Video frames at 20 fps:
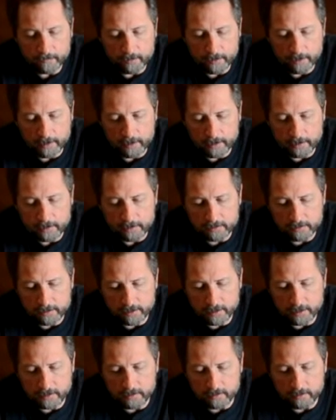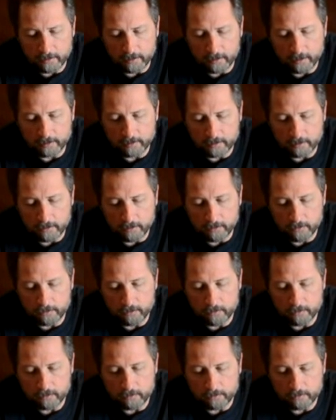I decided not to
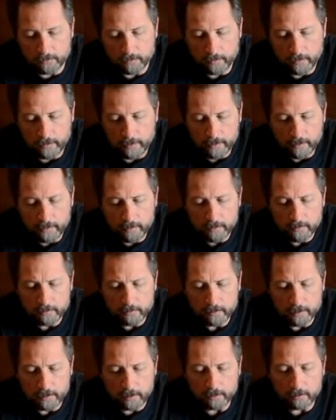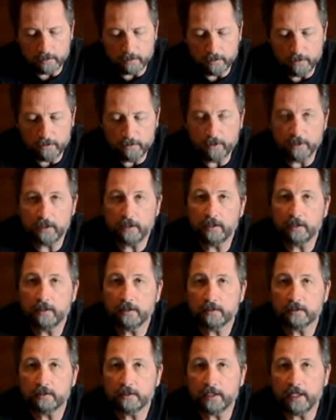use the included
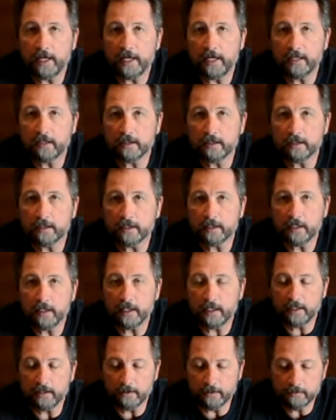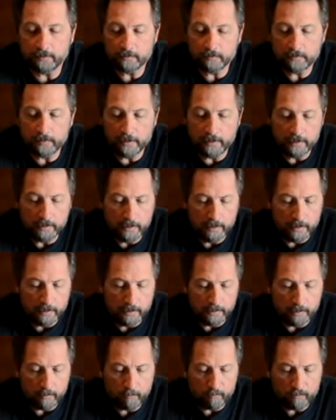dial indicator,
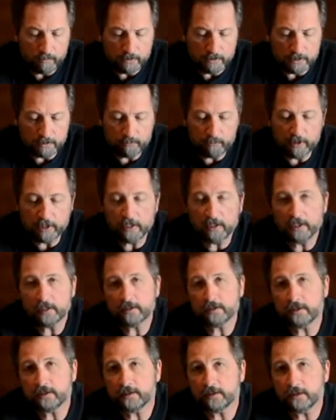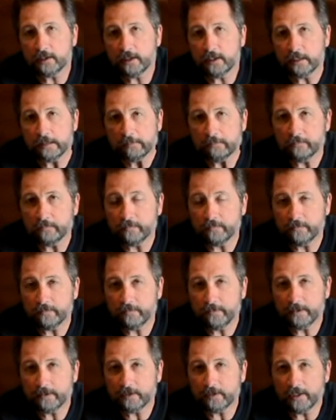just because this thing
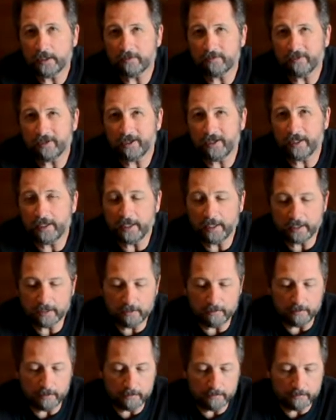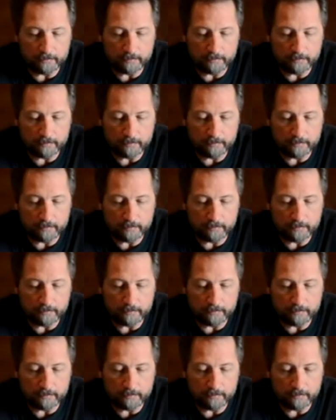is not very accurate.